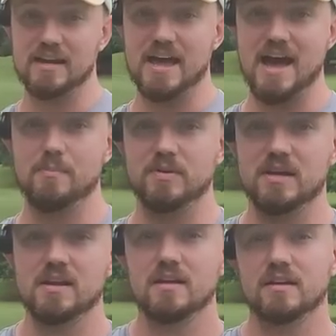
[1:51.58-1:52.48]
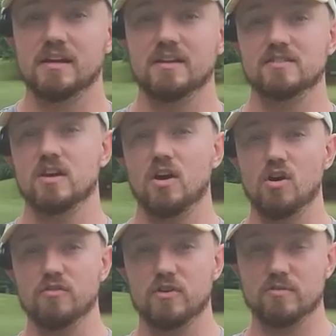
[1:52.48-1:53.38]
can happen is
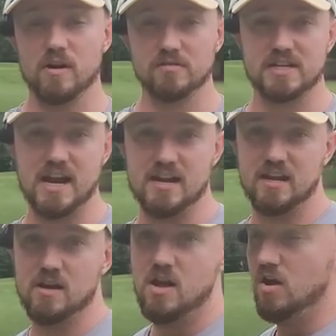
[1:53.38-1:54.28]
over-rotating